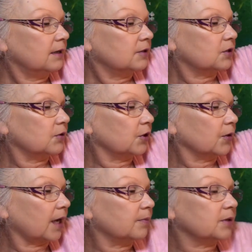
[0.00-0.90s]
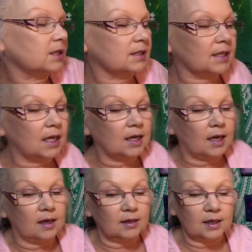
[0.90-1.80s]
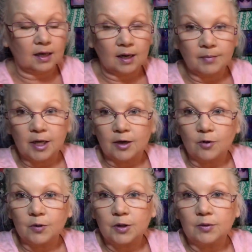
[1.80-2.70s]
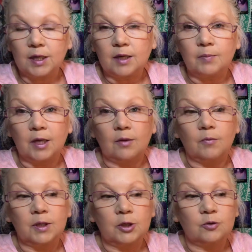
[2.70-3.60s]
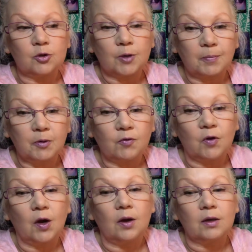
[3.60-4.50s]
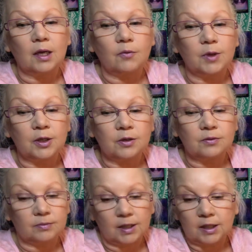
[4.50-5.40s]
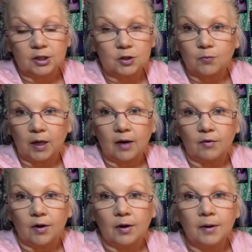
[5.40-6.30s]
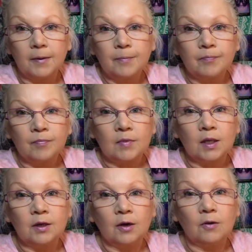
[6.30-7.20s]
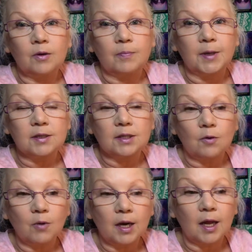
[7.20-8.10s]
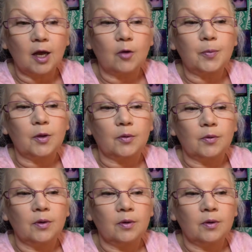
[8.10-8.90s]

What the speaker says: So you're able to say that, like, I'm here when you need me, when you trip and fall, like when you, like, just whatever, you know, because I want to help you